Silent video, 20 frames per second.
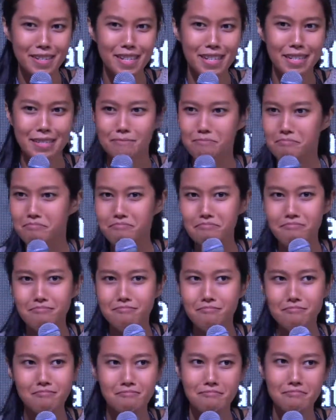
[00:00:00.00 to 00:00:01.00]
And
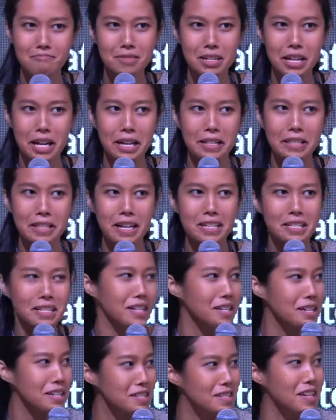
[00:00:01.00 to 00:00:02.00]
that's,
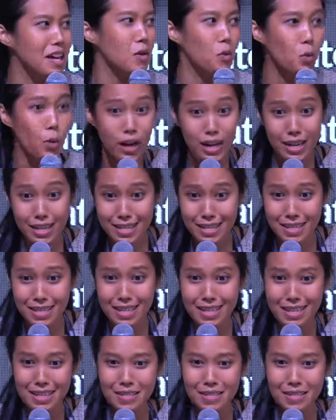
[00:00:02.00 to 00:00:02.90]
I guess, that works.